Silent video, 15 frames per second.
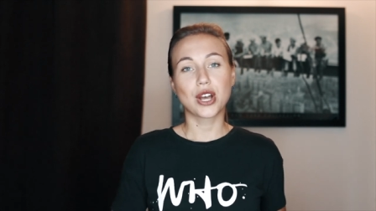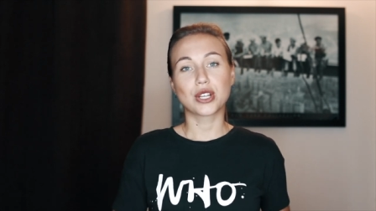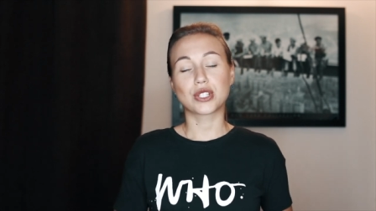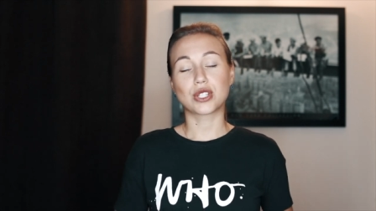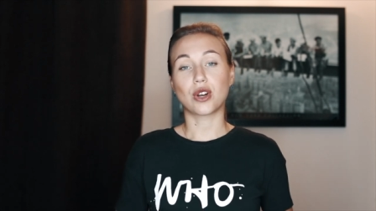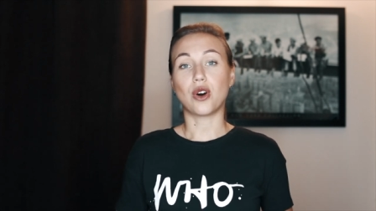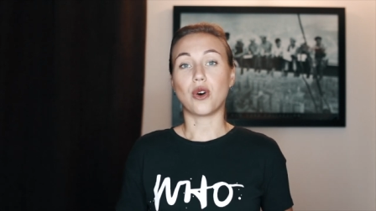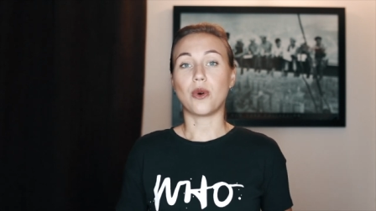
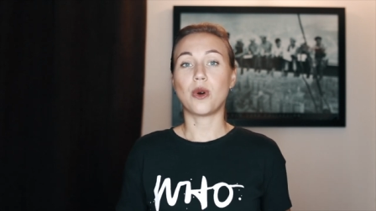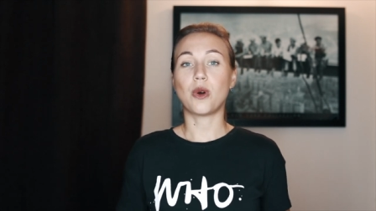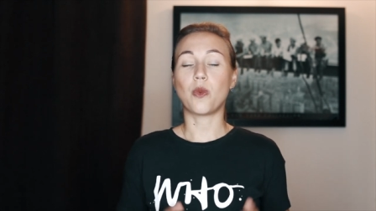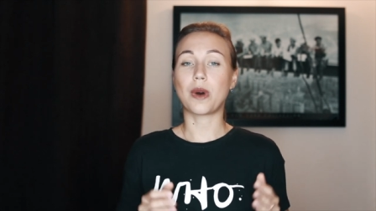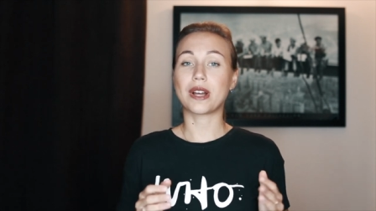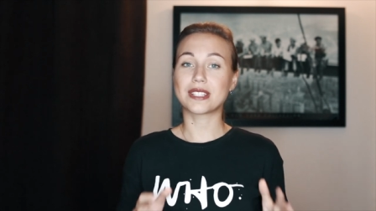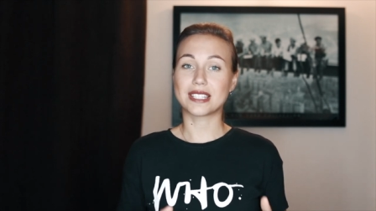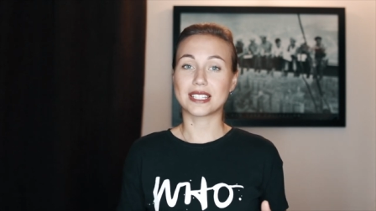So
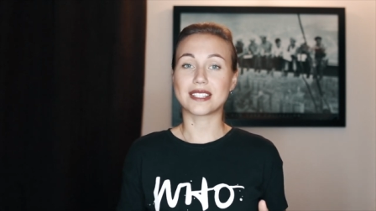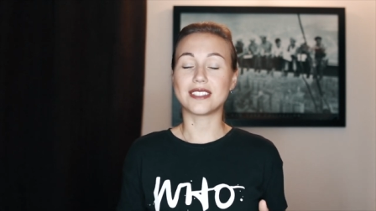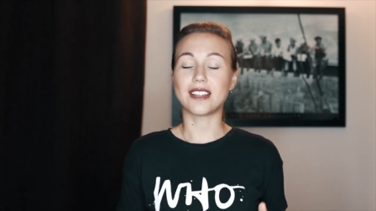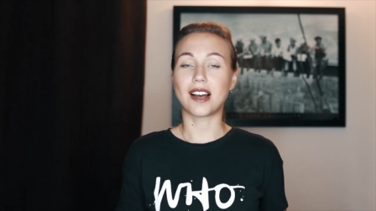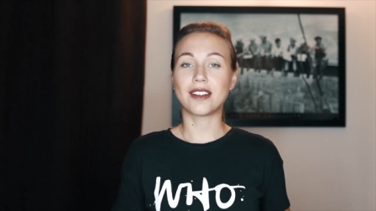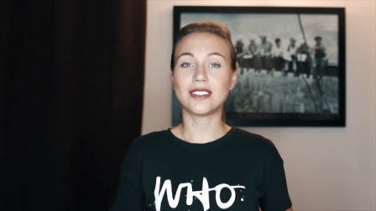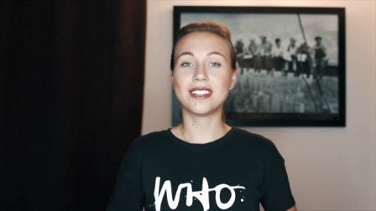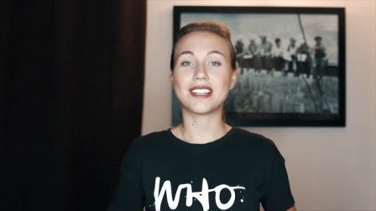once it's
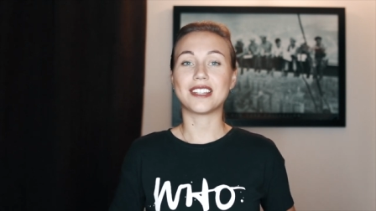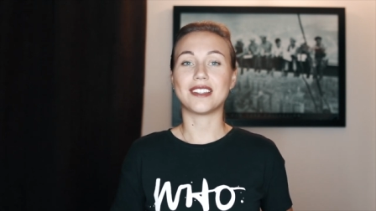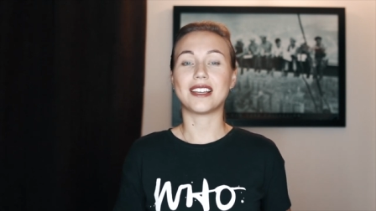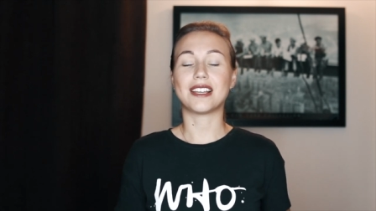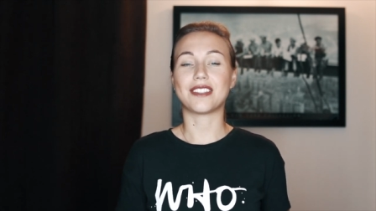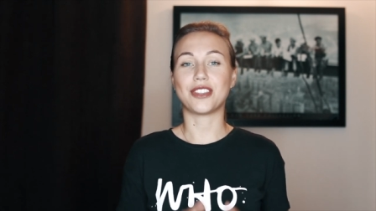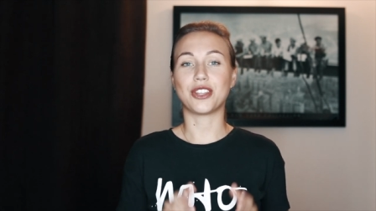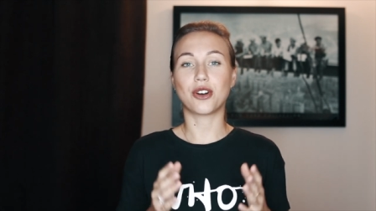done,
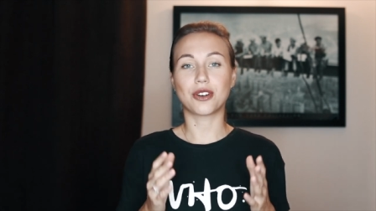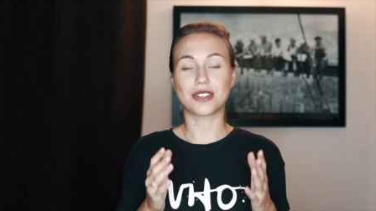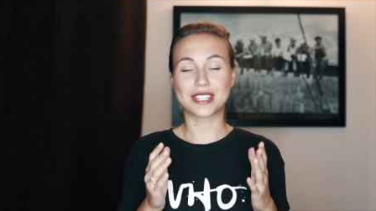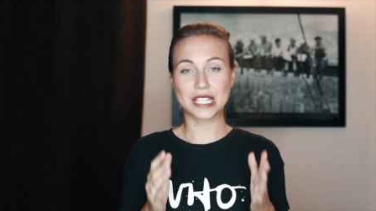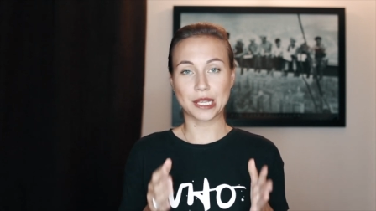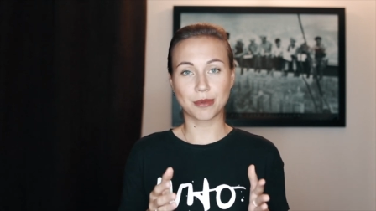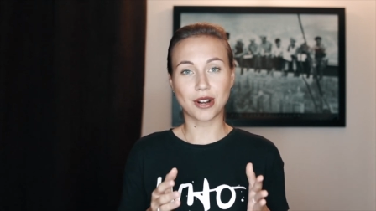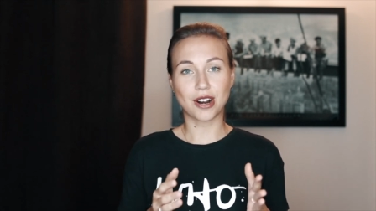your
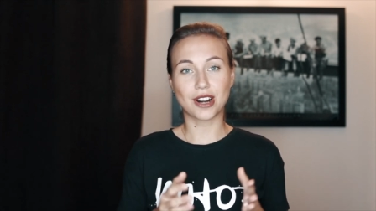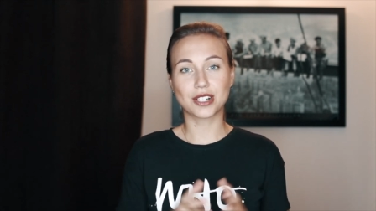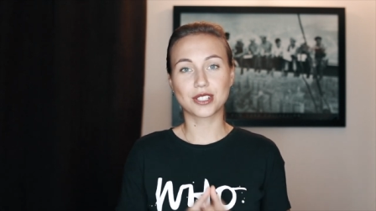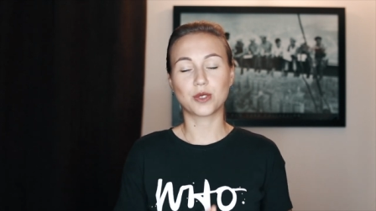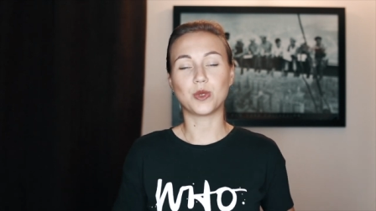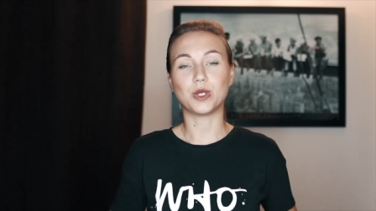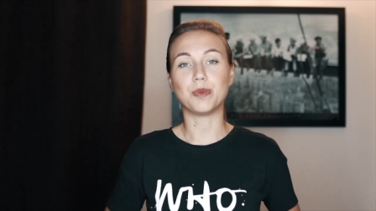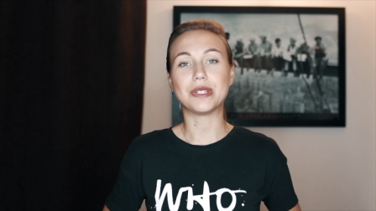SIM
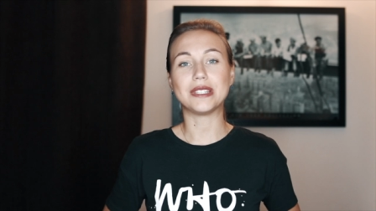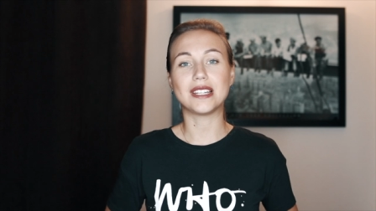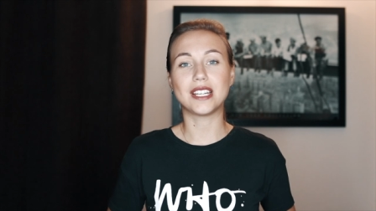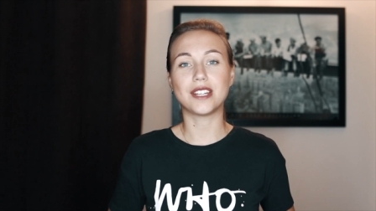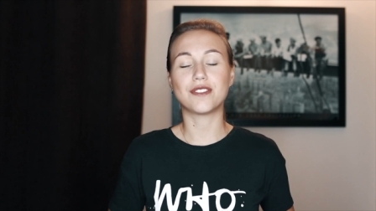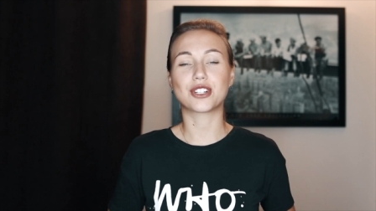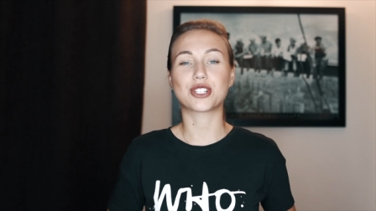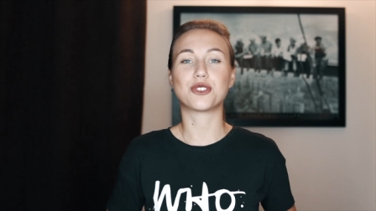card will be
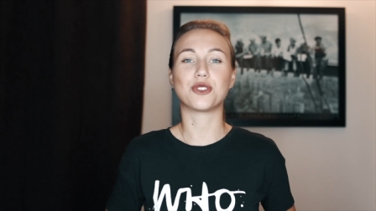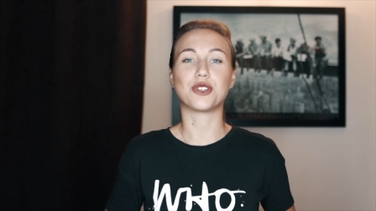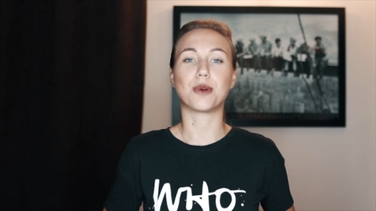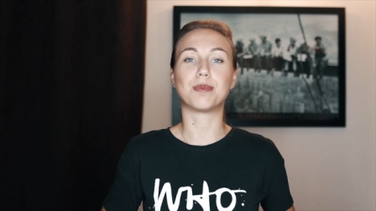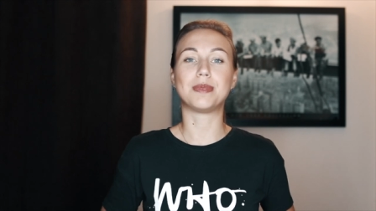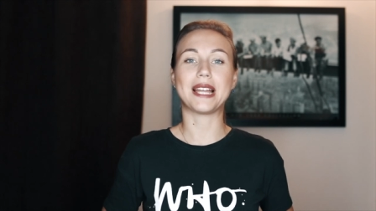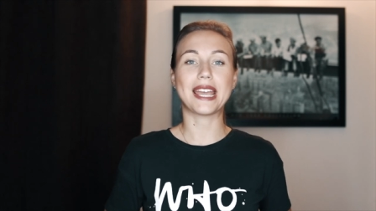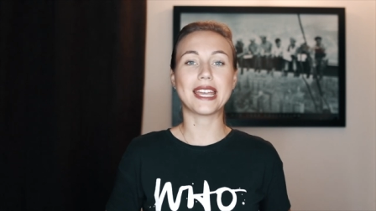delivered to your
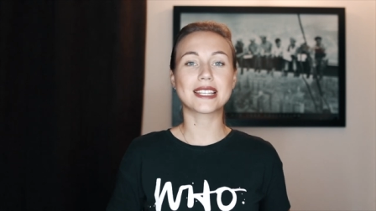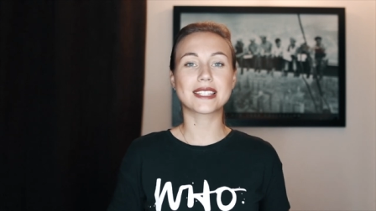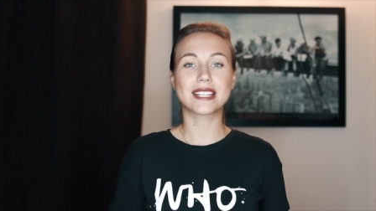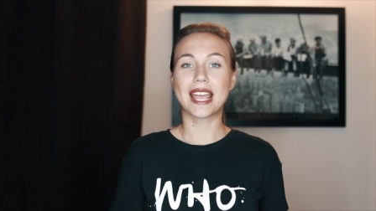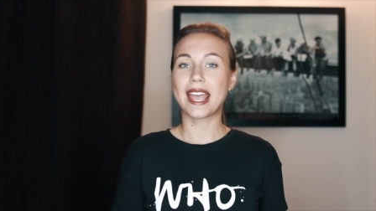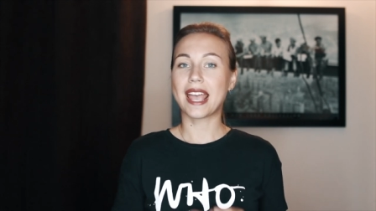place,